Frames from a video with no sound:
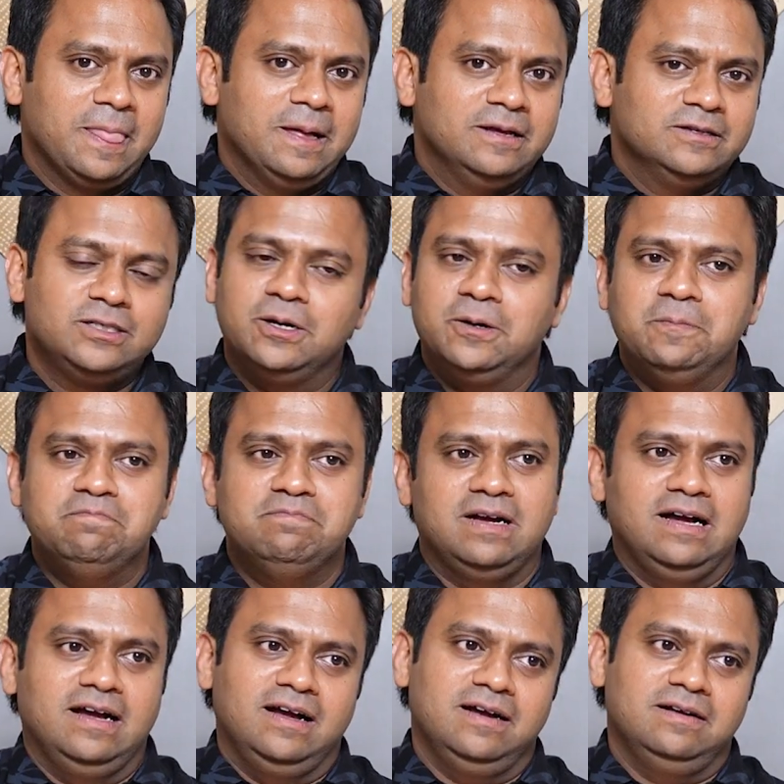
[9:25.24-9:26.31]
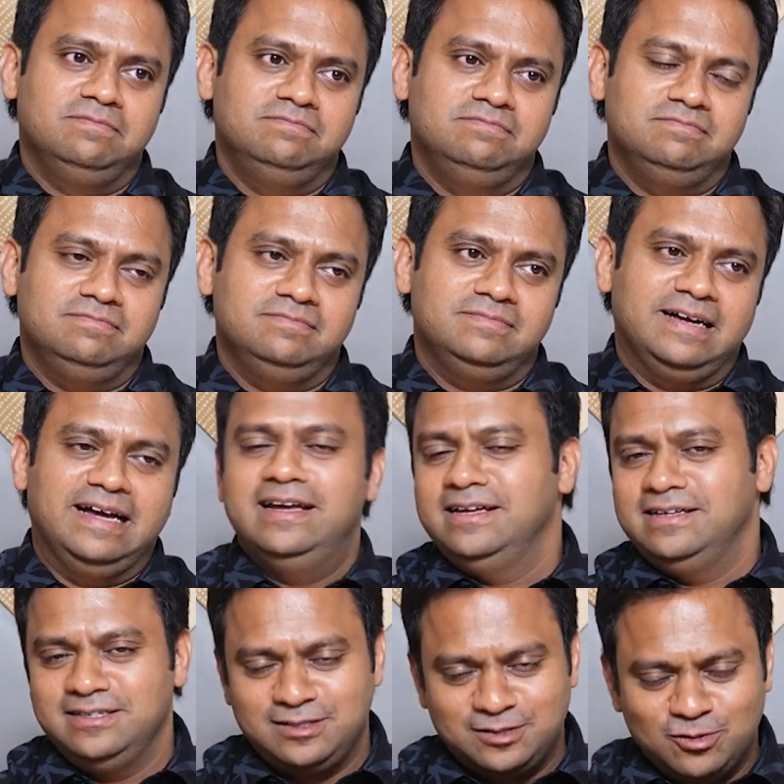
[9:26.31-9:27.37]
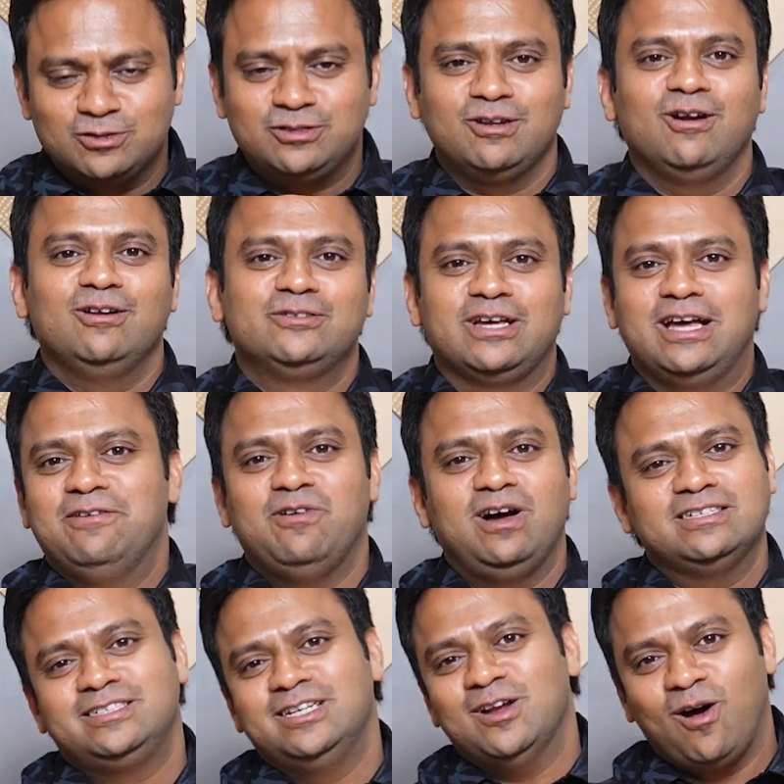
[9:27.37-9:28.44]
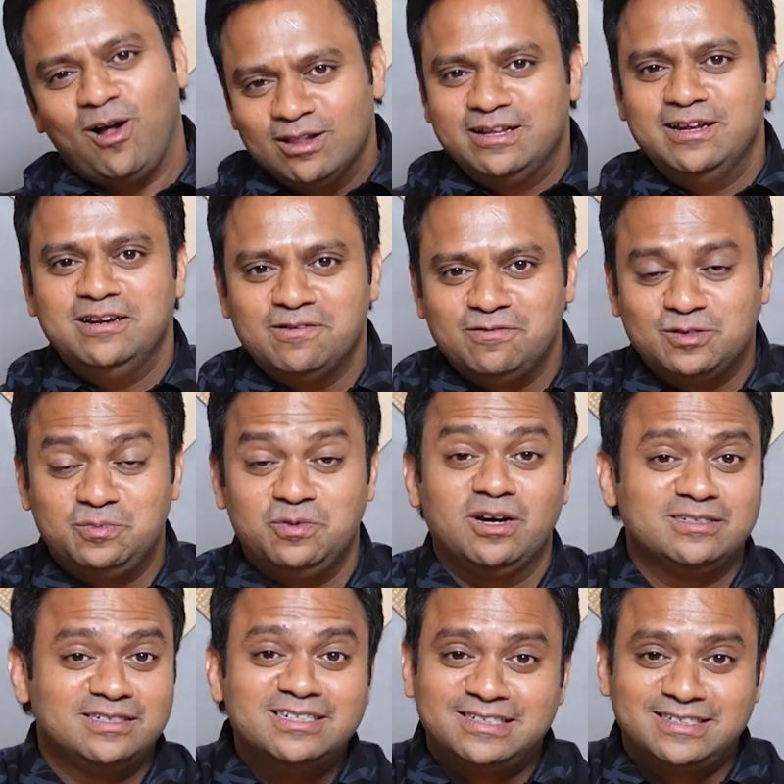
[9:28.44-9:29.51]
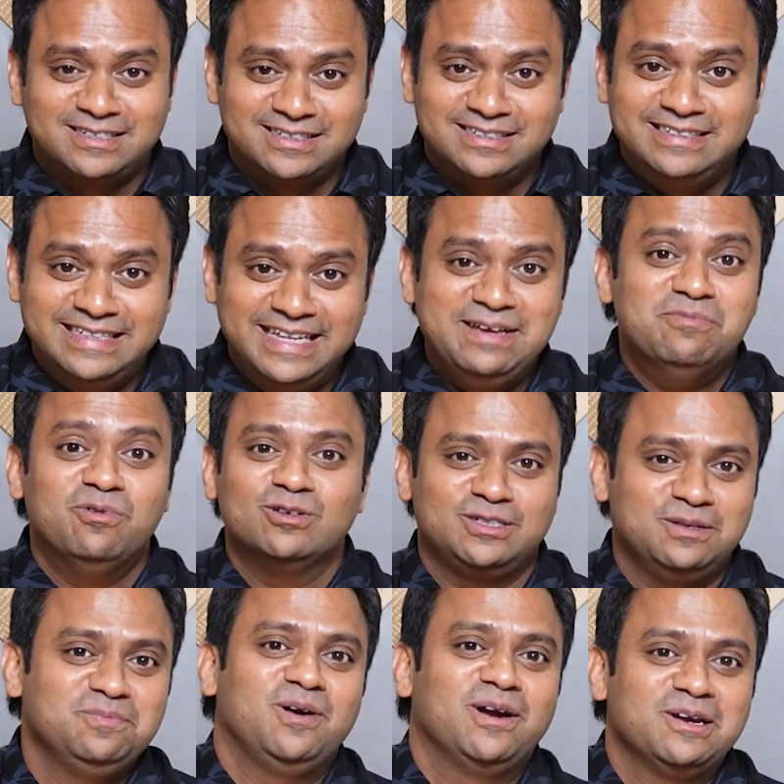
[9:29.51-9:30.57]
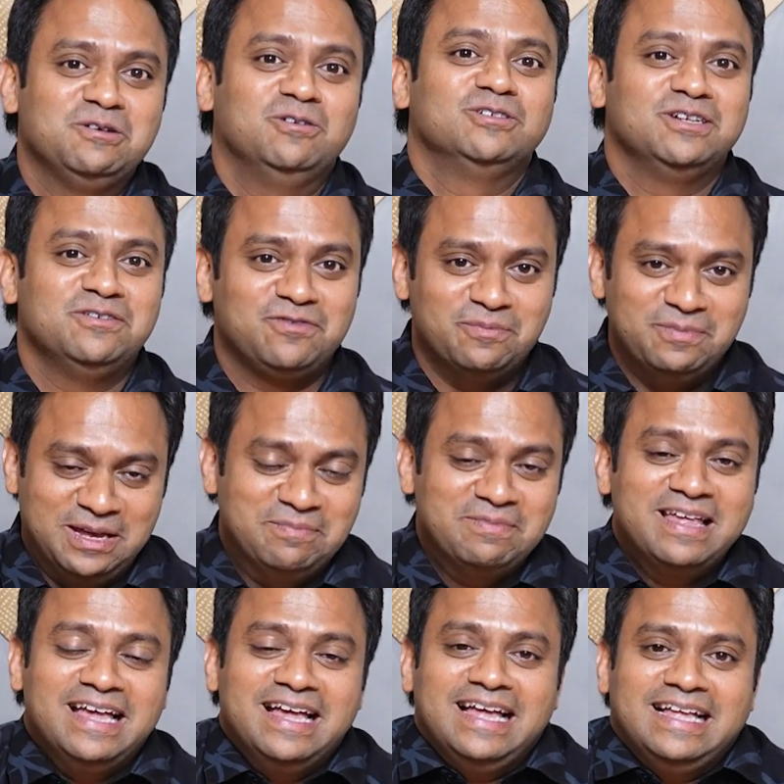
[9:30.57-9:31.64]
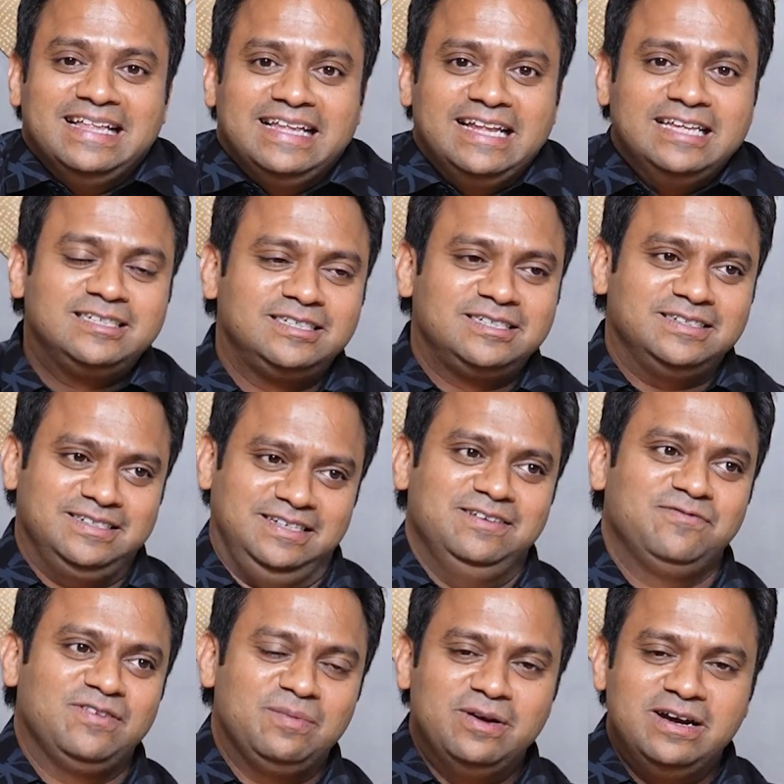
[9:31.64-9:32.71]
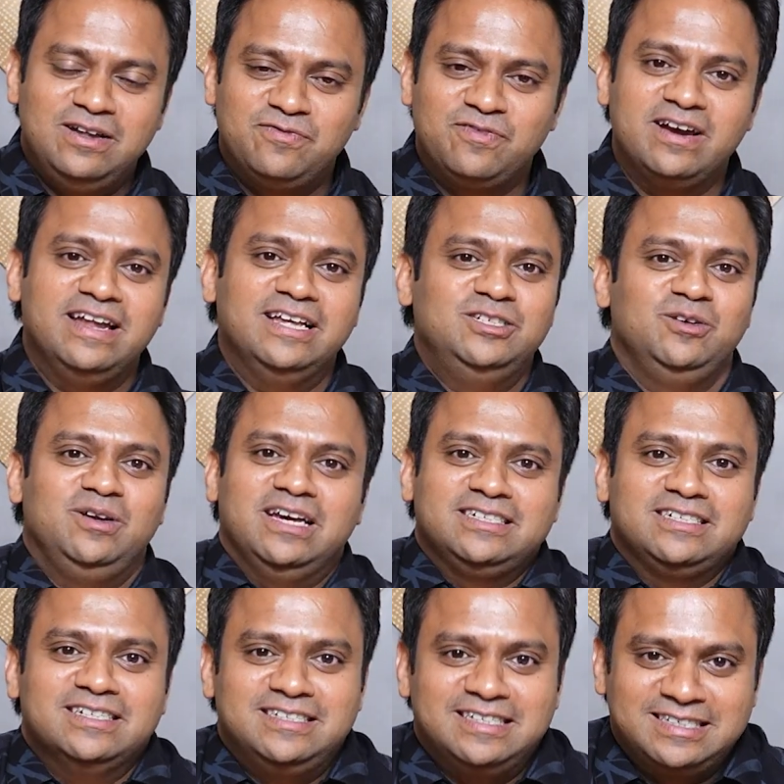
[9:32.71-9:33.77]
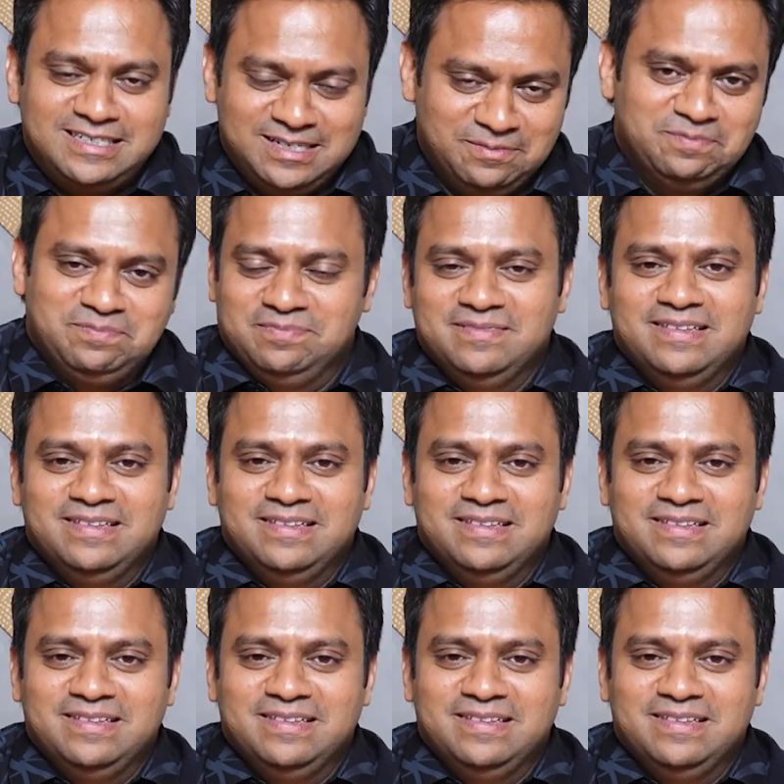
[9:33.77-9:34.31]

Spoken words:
So, I this question also I have asked in all the interviews because it's the most important question for me. That is from a different education system.